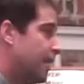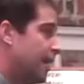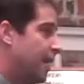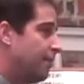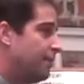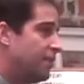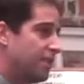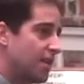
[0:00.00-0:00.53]
to
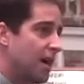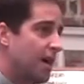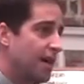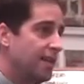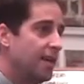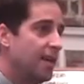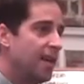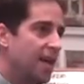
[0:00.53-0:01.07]
help
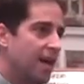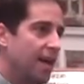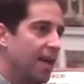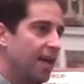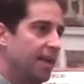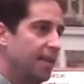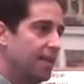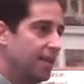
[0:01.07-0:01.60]
design
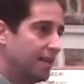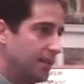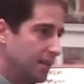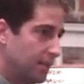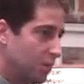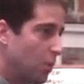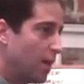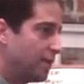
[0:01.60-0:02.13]
a
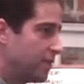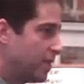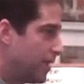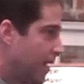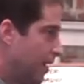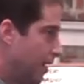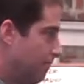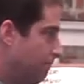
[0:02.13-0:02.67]

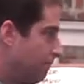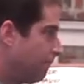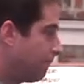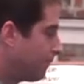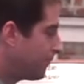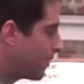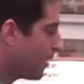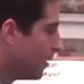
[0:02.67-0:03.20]
questionnaire.
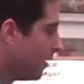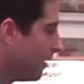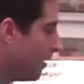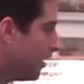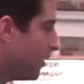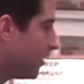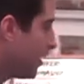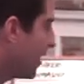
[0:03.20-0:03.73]

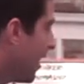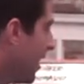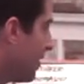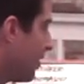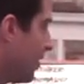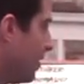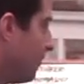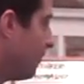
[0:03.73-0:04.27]

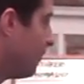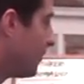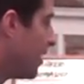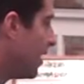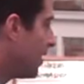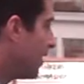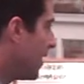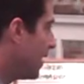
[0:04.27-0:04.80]
Together,
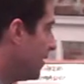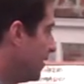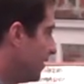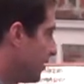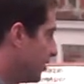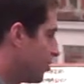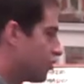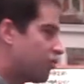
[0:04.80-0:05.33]
they
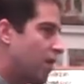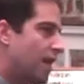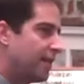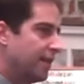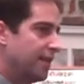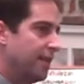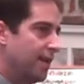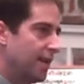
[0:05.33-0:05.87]

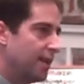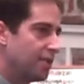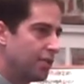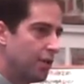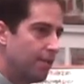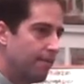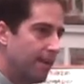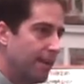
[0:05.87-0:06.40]
constructed a
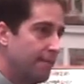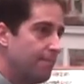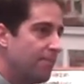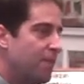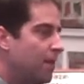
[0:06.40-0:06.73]
survey